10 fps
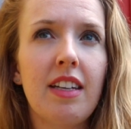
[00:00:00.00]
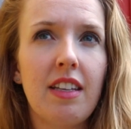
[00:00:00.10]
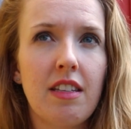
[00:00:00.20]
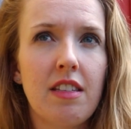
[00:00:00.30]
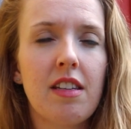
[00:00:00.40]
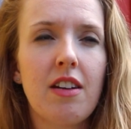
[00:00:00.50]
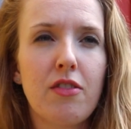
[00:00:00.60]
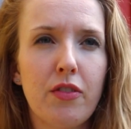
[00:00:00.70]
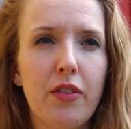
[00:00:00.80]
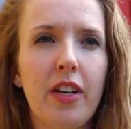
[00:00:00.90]
in this
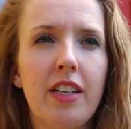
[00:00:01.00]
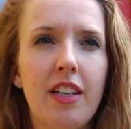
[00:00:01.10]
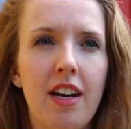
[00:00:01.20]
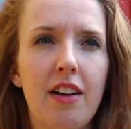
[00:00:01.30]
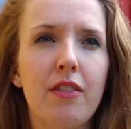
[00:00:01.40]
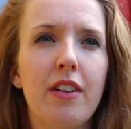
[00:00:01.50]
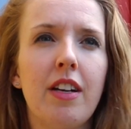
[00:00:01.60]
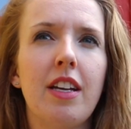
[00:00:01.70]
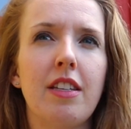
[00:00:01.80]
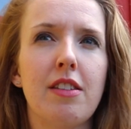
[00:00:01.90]
country right now,
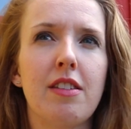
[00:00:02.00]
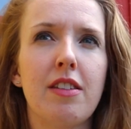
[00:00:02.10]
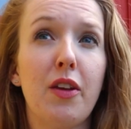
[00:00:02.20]
it's